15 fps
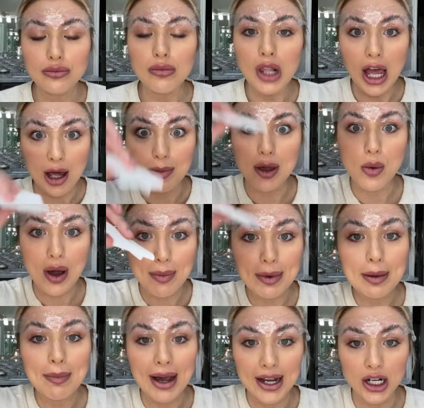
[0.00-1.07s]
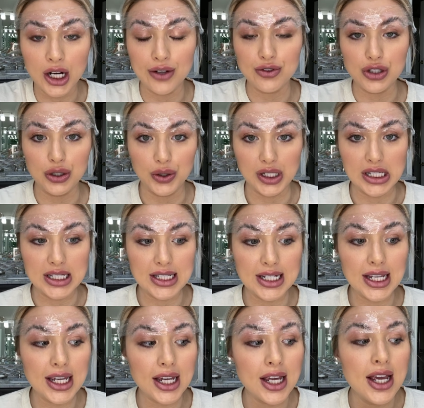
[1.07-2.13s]
I'll be wiping mine off so you can
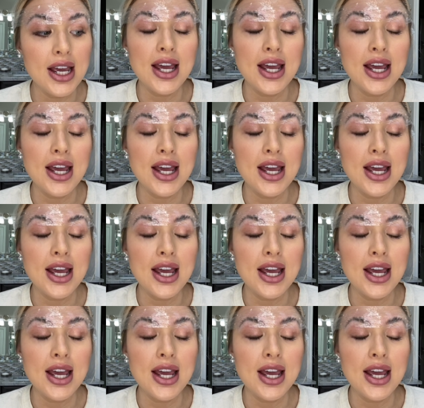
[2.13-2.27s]
see,